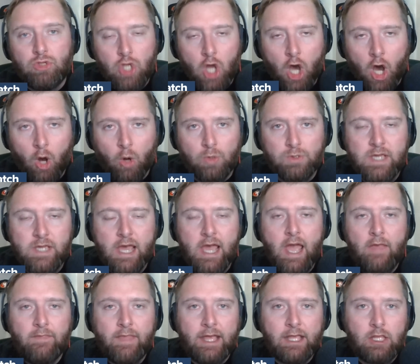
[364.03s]
knows
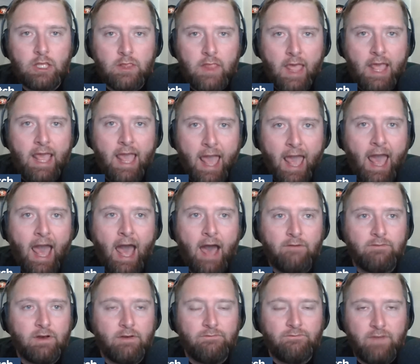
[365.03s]
that they
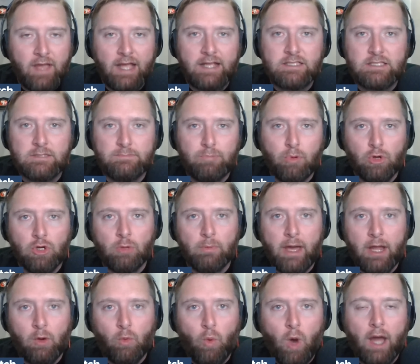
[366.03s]
have fan support no
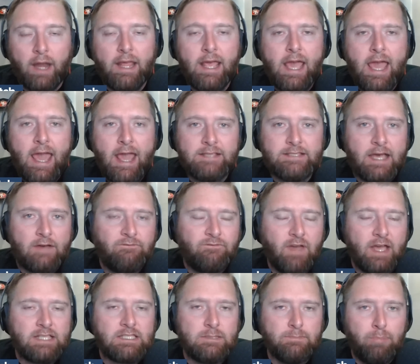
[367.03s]
matter what. Is that
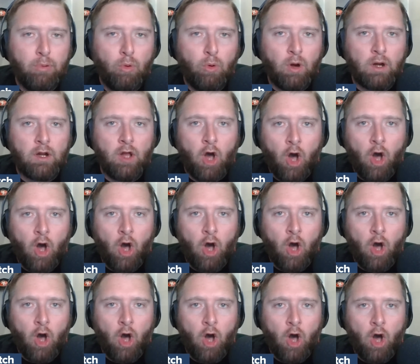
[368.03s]
fan support
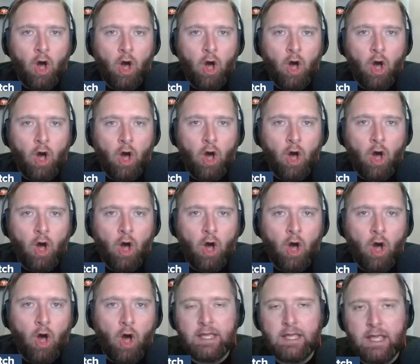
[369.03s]
always in
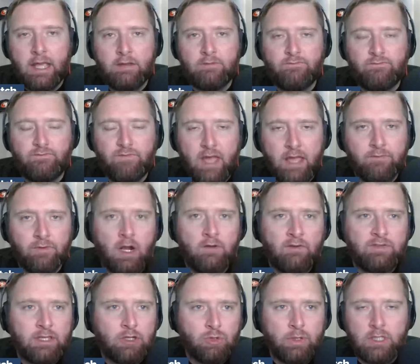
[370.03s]
favor of everything they're
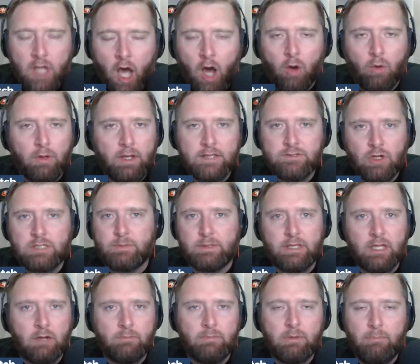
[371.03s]
doing? No. Because trust
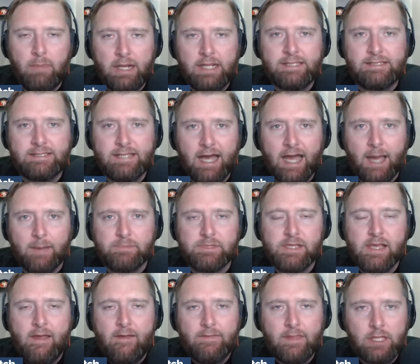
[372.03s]
me, there have been many
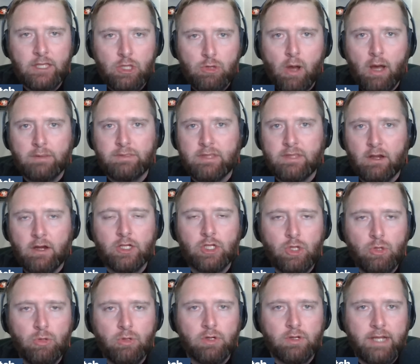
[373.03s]
times that you out there in
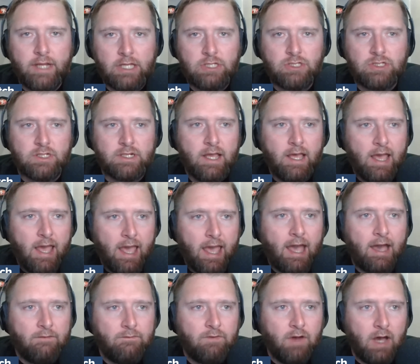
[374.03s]
Cougar Nation
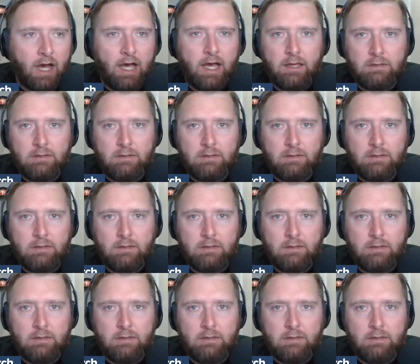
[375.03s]
have